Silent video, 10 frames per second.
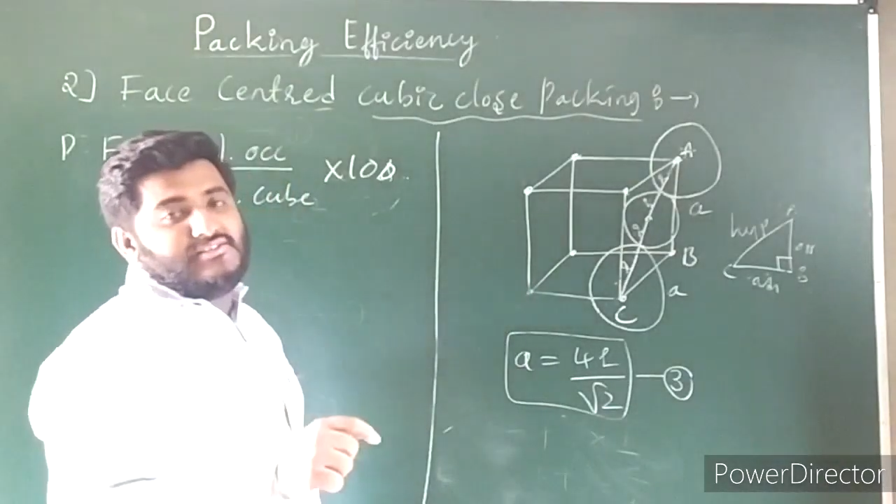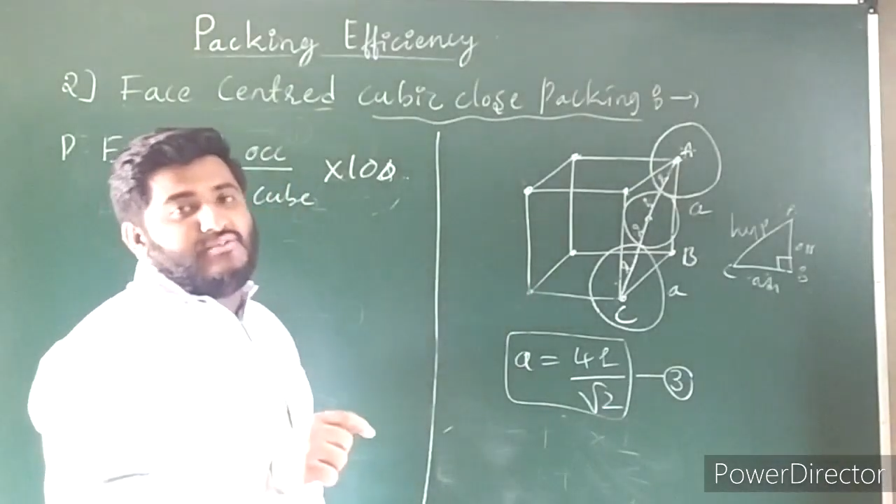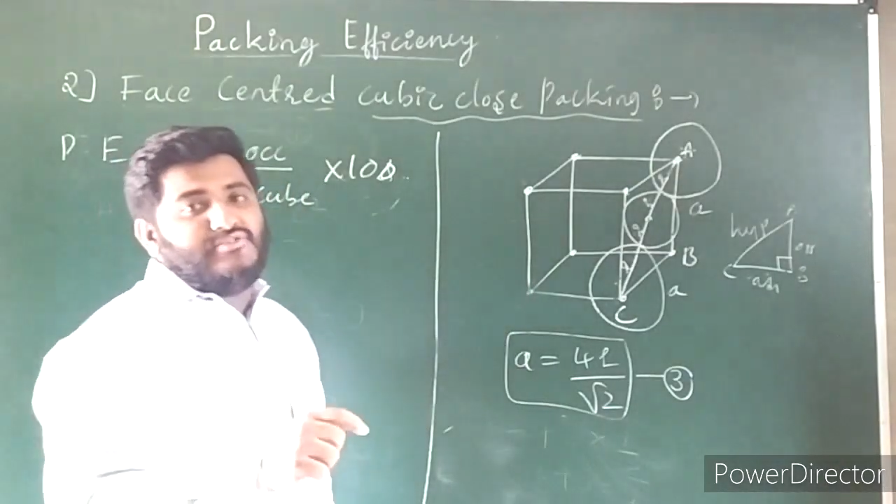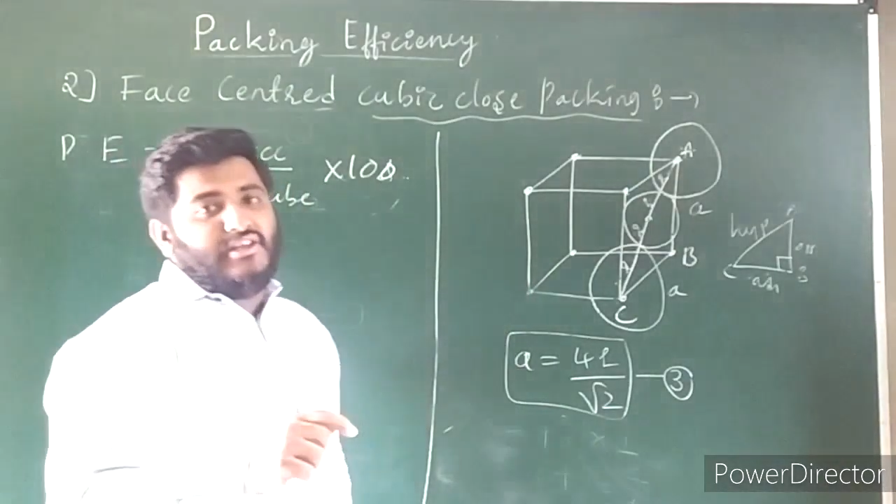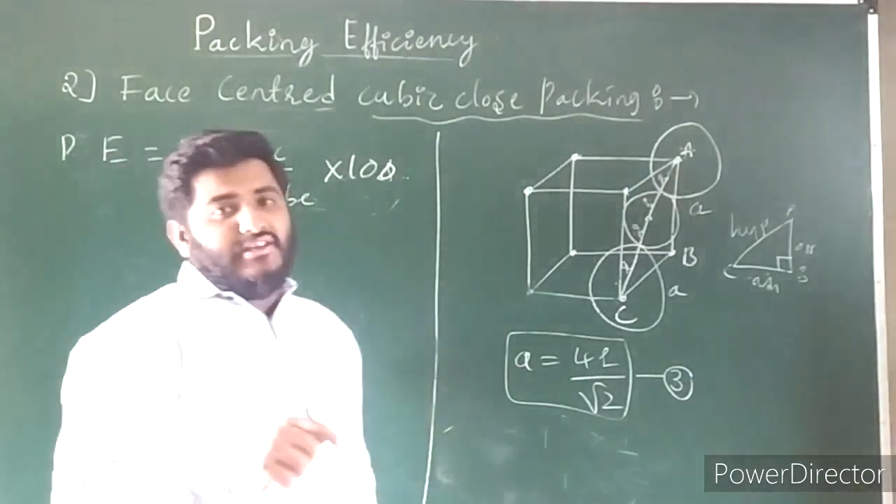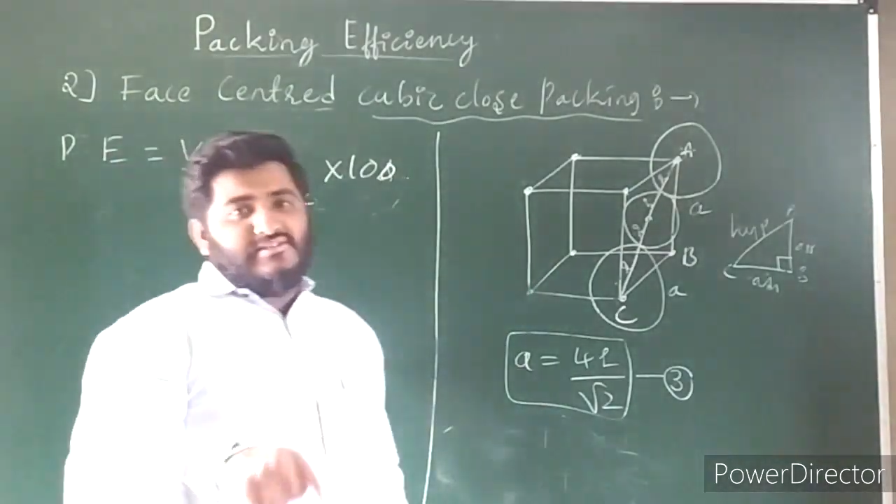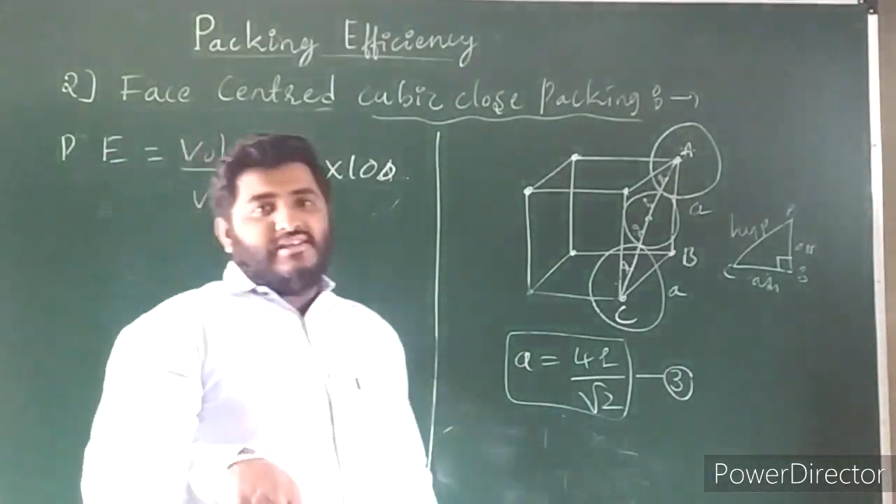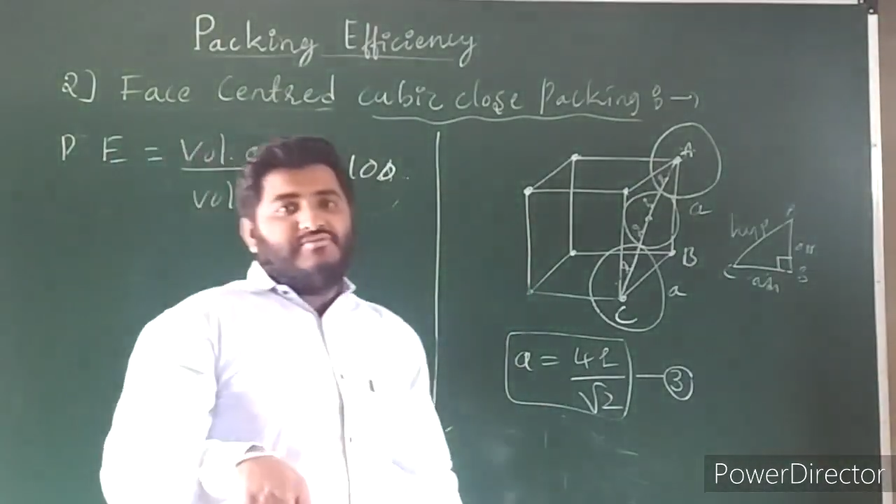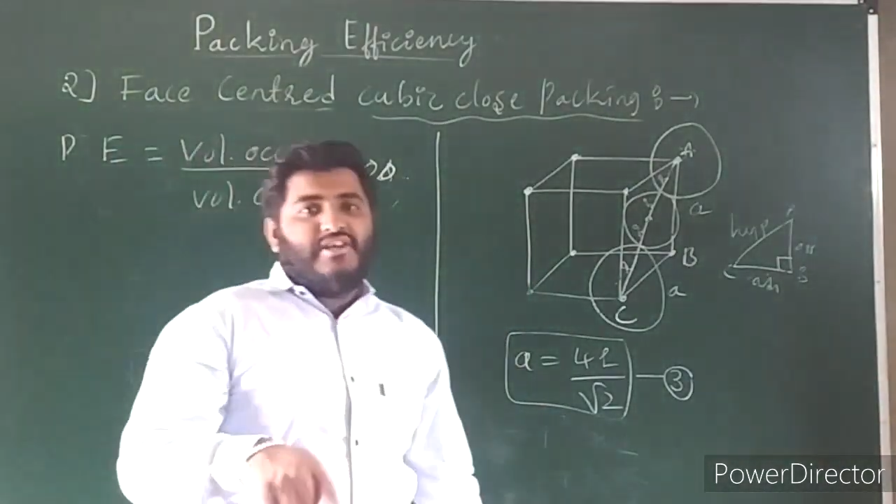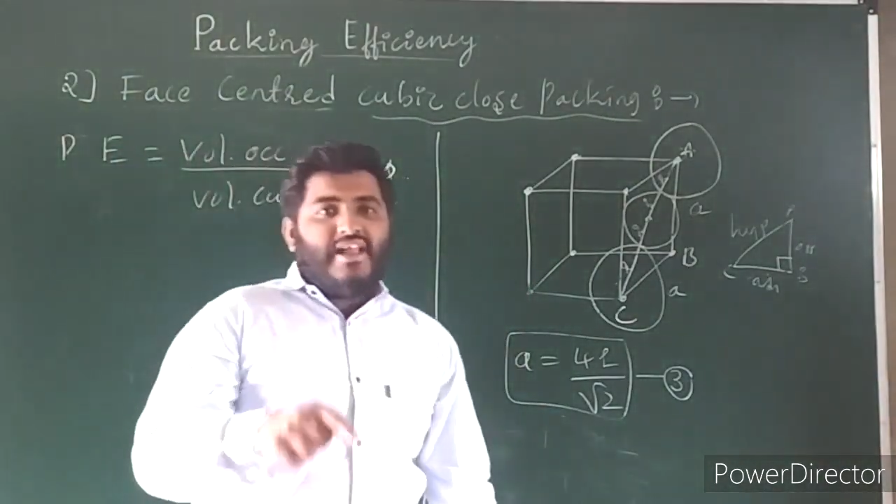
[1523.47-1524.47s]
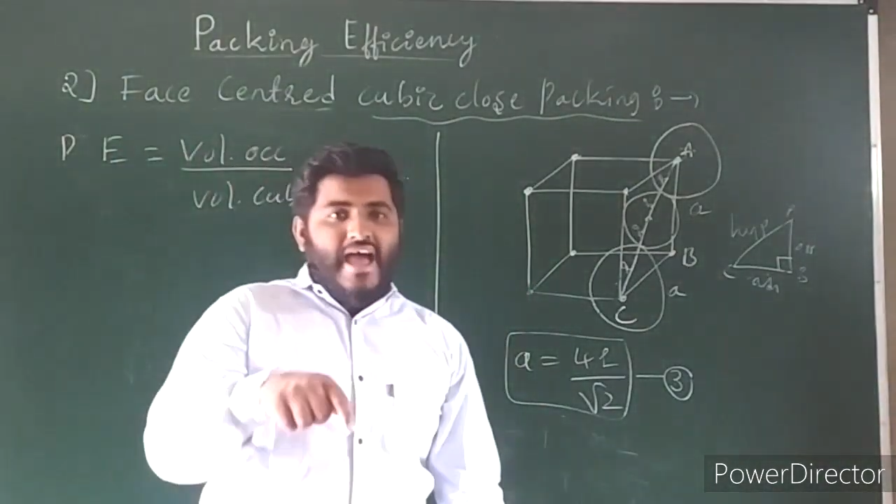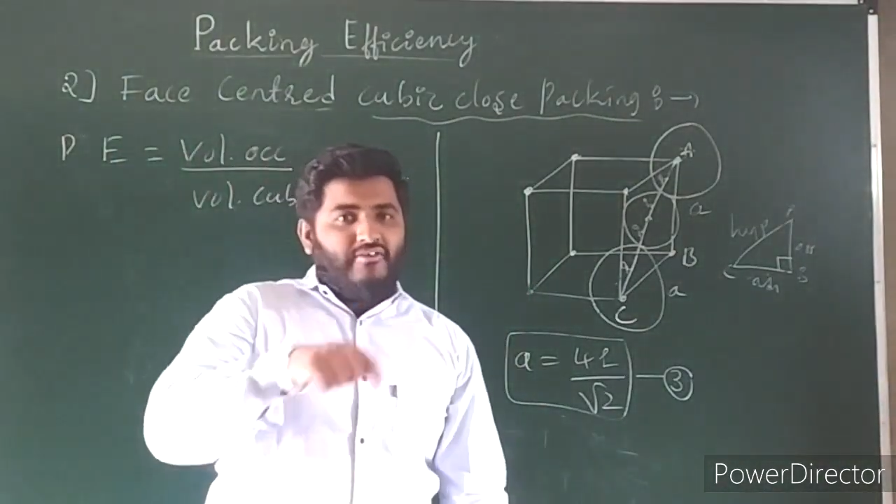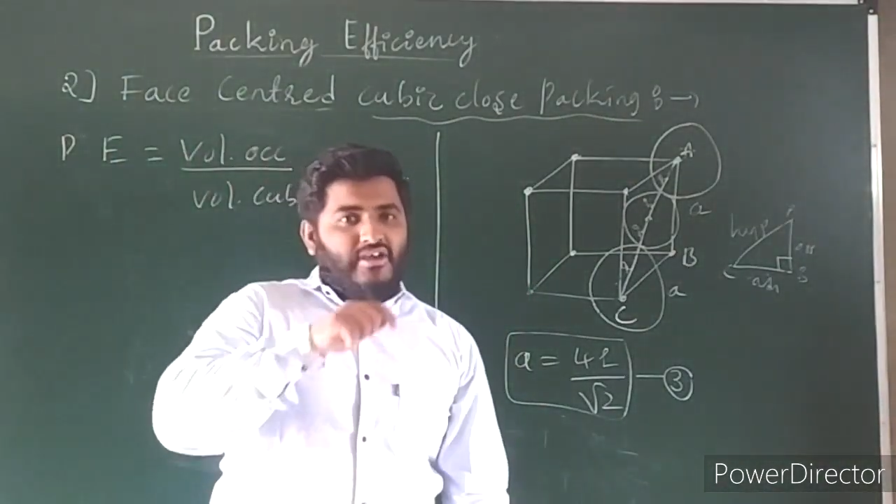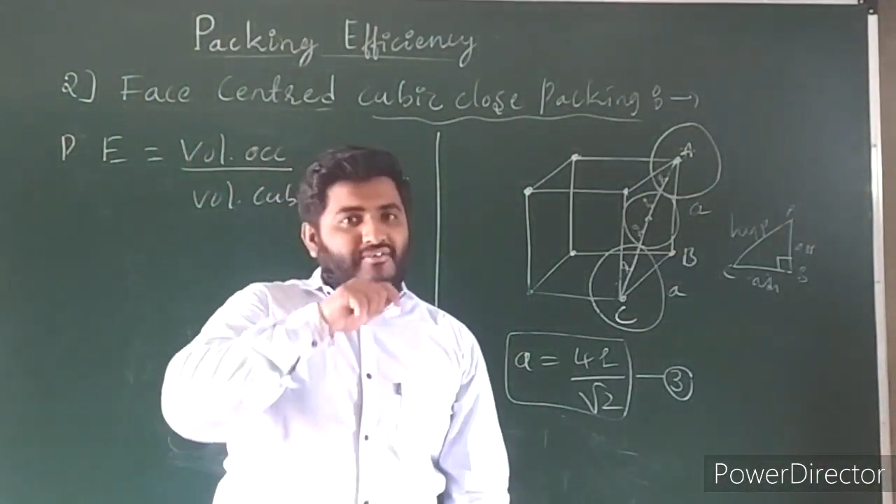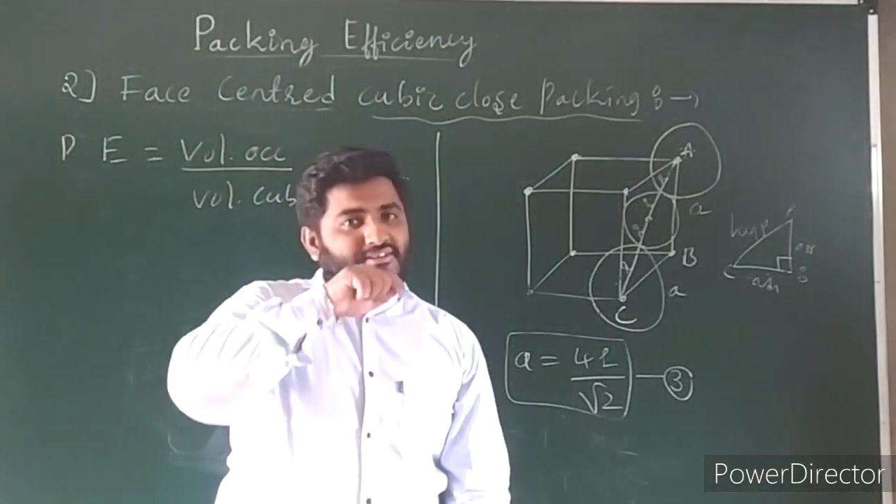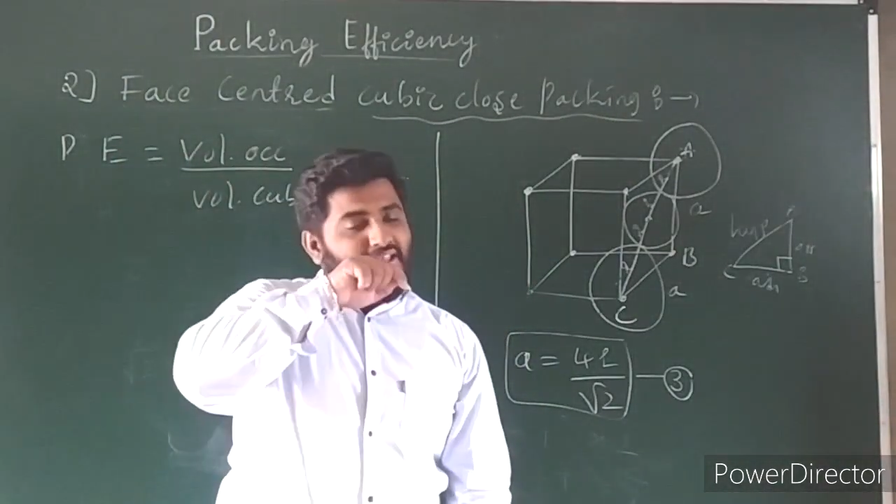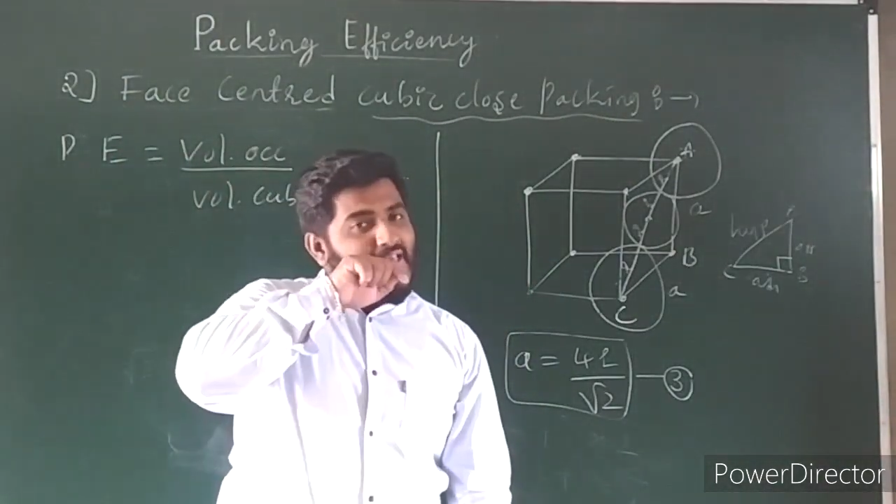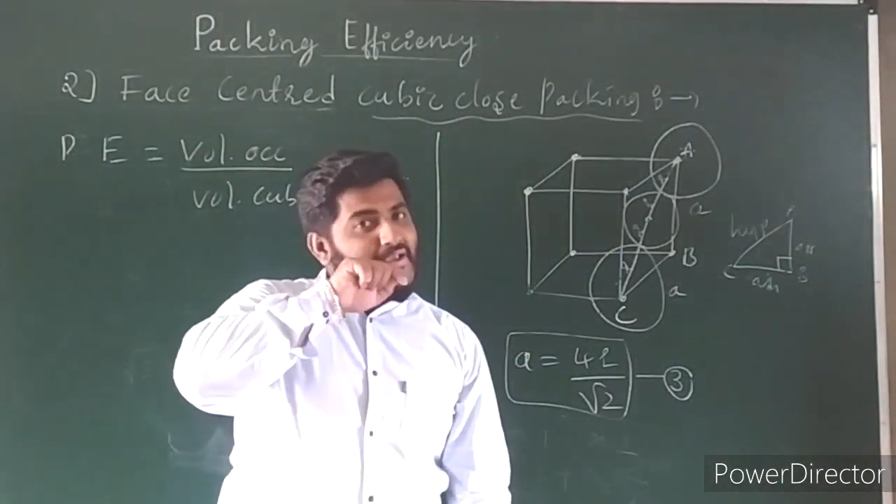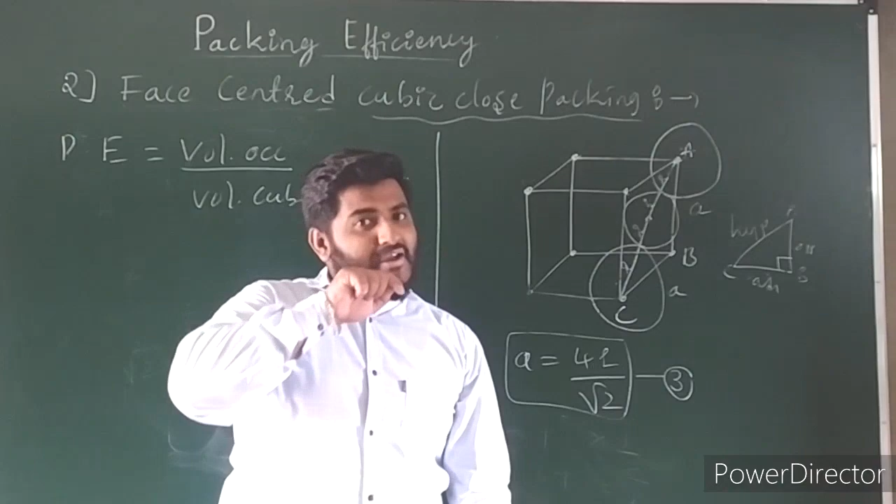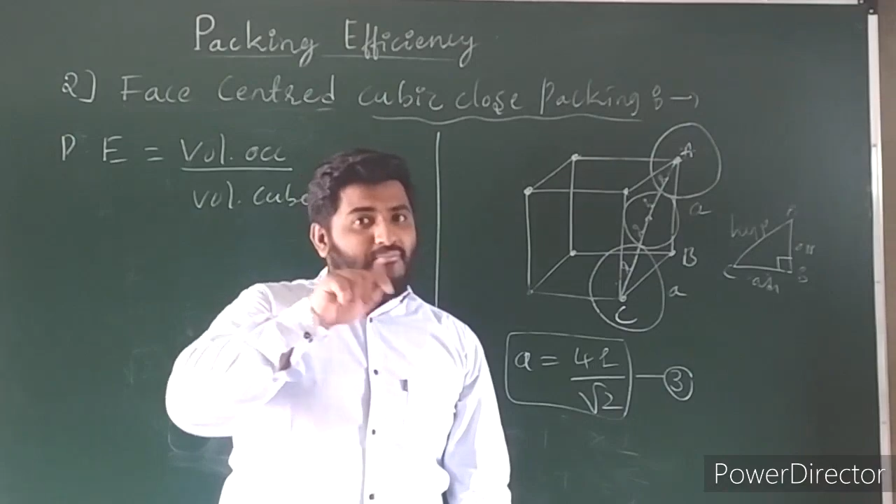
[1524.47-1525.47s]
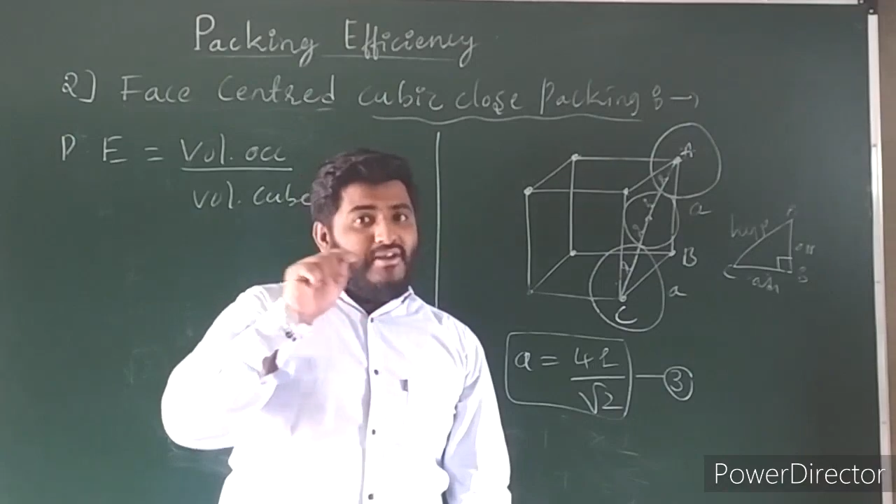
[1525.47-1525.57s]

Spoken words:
description I have given the link.